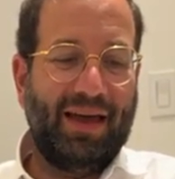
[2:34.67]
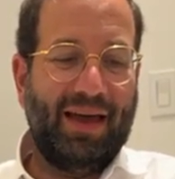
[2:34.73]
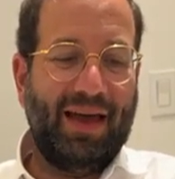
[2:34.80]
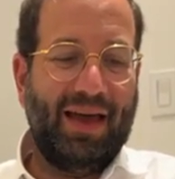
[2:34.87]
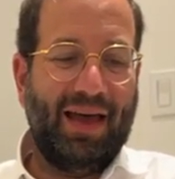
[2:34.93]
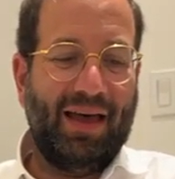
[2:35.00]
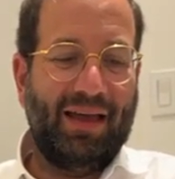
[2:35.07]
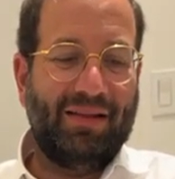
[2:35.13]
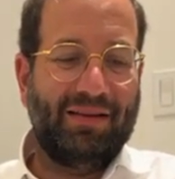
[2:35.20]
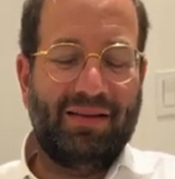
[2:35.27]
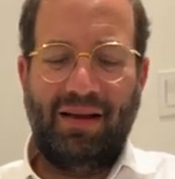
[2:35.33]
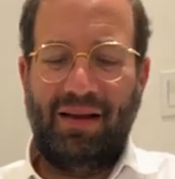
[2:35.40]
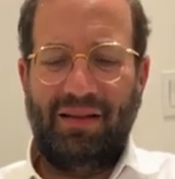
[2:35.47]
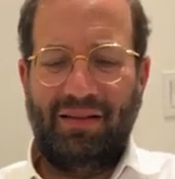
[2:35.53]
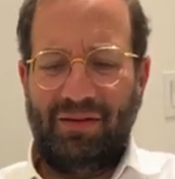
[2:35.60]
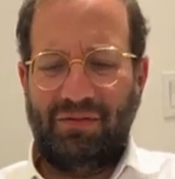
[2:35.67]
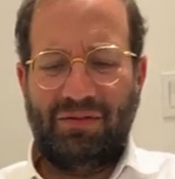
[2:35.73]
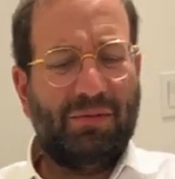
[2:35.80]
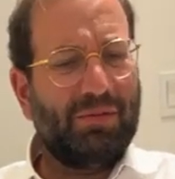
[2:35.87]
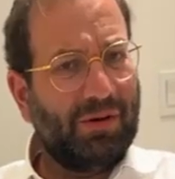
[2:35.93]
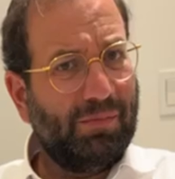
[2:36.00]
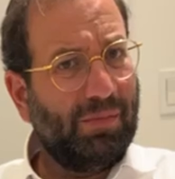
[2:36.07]
and there's
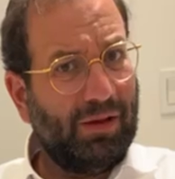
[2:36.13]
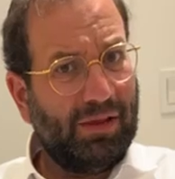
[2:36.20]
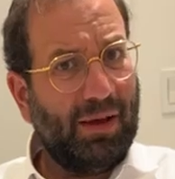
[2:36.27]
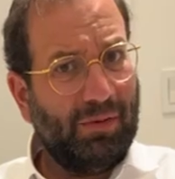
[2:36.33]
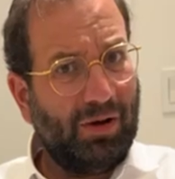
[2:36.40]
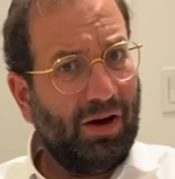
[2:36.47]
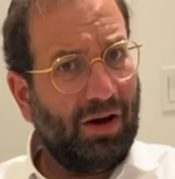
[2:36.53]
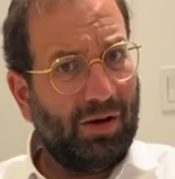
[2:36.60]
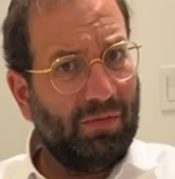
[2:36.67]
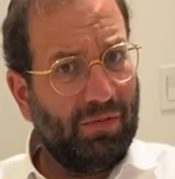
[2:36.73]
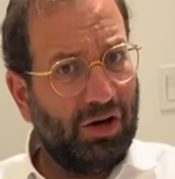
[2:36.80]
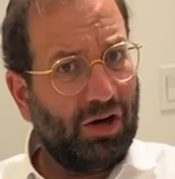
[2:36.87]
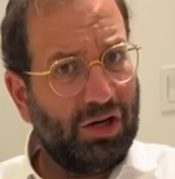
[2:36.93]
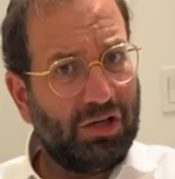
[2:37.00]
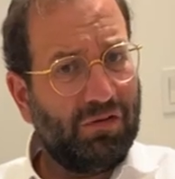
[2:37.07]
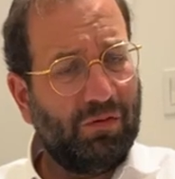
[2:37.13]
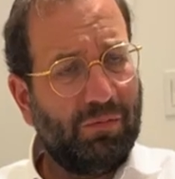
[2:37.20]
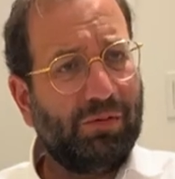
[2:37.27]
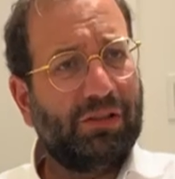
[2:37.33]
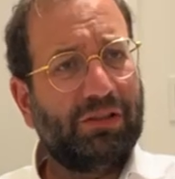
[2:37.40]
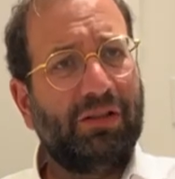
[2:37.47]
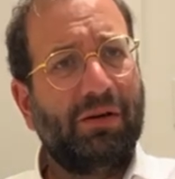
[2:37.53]
somebody, a Talmud Chacham, a Chashav a
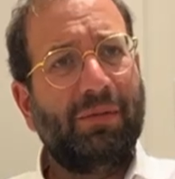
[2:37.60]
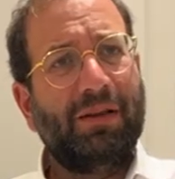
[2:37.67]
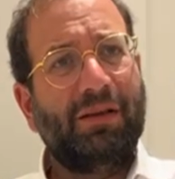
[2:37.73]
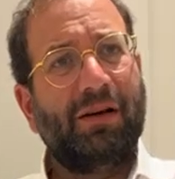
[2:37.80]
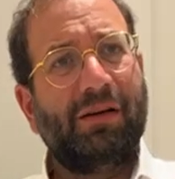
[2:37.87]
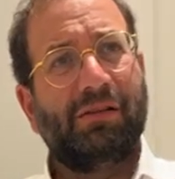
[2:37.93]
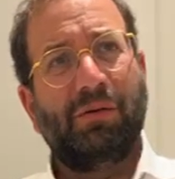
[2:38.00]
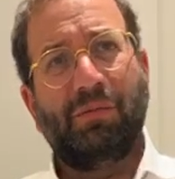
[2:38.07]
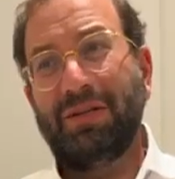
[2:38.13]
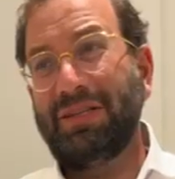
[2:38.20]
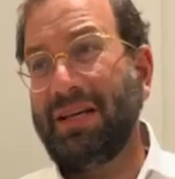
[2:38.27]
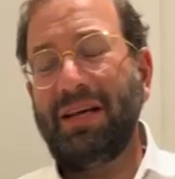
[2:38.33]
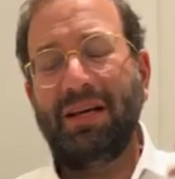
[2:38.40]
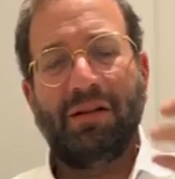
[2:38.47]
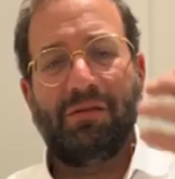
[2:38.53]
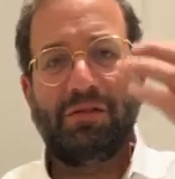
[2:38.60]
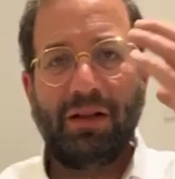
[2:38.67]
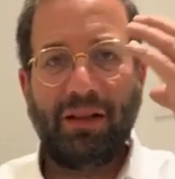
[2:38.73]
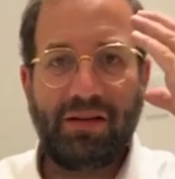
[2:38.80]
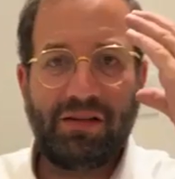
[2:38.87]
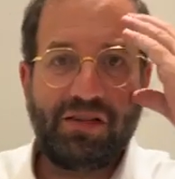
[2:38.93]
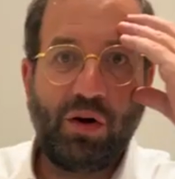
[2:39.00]
person, a Ben Torah, was sitting in the front
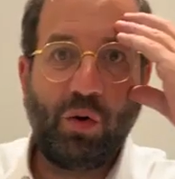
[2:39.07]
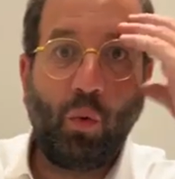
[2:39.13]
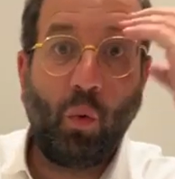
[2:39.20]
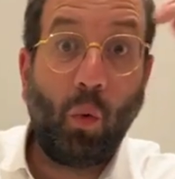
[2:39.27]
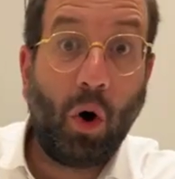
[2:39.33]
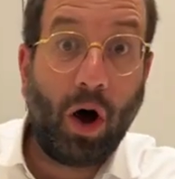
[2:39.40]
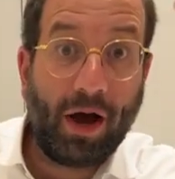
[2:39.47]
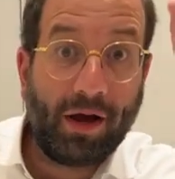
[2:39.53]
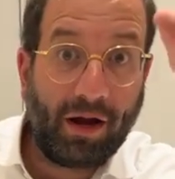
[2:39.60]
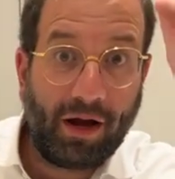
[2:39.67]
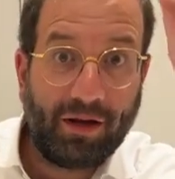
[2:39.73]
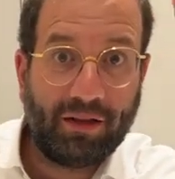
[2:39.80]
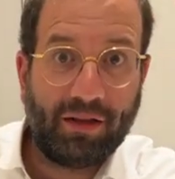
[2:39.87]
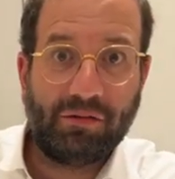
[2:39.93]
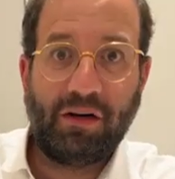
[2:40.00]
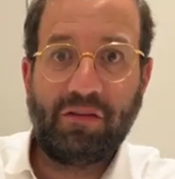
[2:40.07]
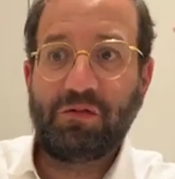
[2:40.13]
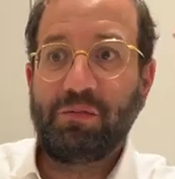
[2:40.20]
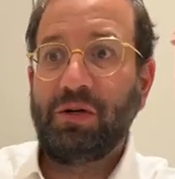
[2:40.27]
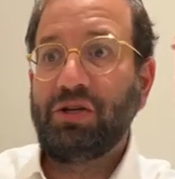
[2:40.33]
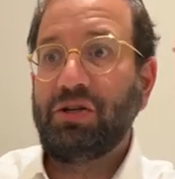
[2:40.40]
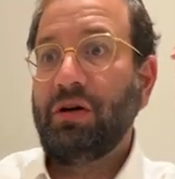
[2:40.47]
listening wide-eyed to the Rav's
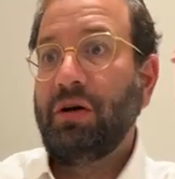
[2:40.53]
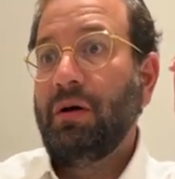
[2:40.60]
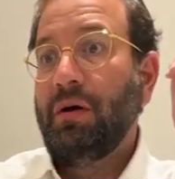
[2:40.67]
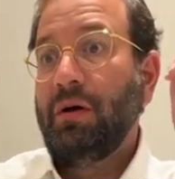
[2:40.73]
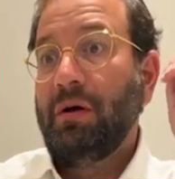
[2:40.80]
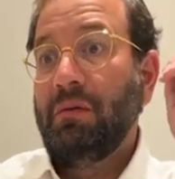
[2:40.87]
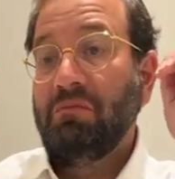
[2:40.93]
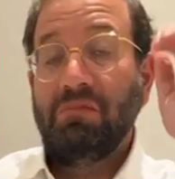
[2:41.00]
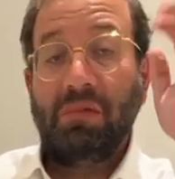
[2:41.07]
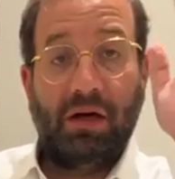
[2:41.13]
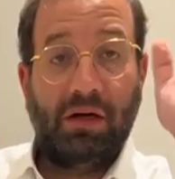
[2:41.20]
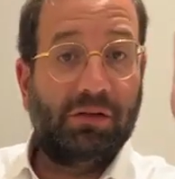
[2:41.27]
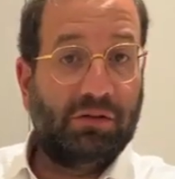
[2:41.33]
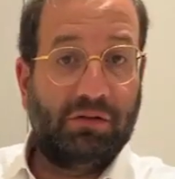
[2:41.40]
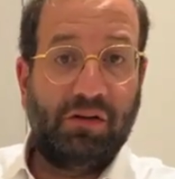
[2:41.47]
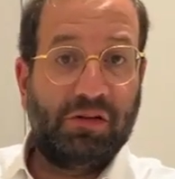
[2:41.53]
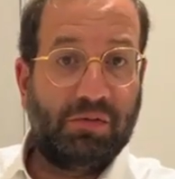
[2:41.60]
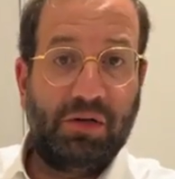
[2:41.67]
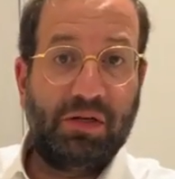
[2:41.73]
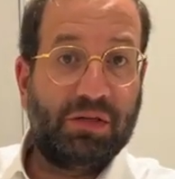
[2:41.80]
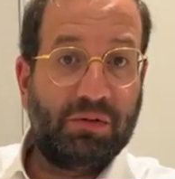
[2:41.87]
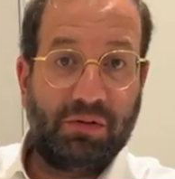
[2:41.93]
speech. I heard the Rav's
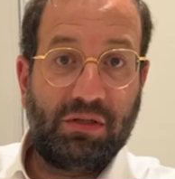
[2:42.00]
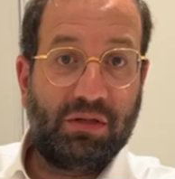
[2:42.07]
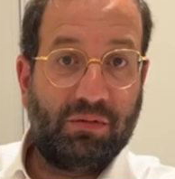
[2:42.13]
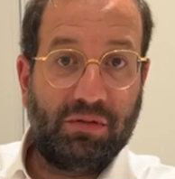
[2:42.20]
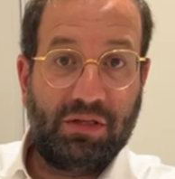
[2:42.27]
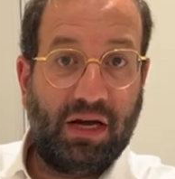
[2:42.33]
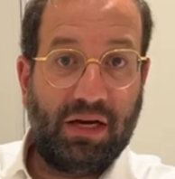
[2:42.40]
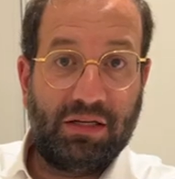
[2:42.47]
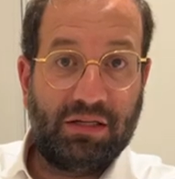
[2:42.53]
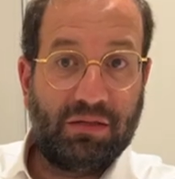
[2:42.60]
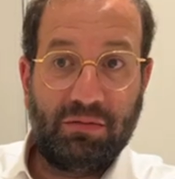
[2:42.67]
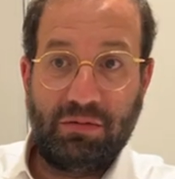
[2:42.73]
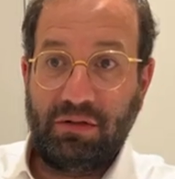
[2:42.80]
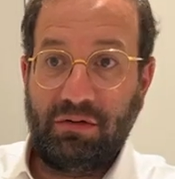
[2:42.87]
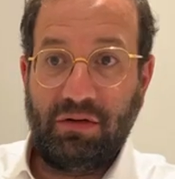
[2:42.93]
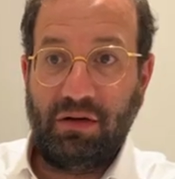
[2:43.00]
speech, it was nice, it was